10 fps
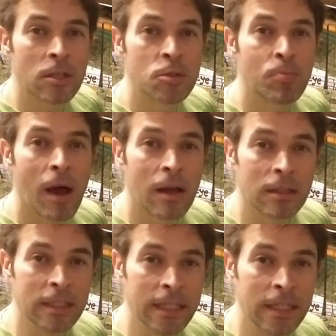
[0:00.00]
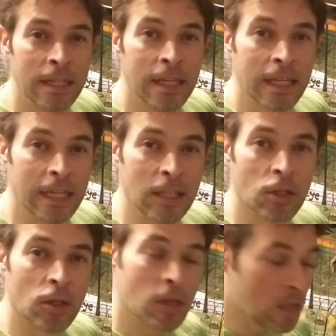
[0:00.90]
to spot clean,
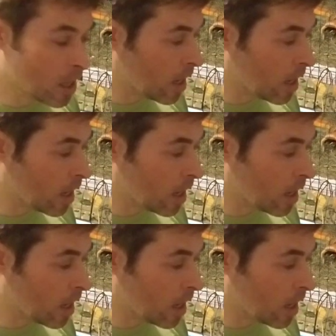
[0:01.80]
either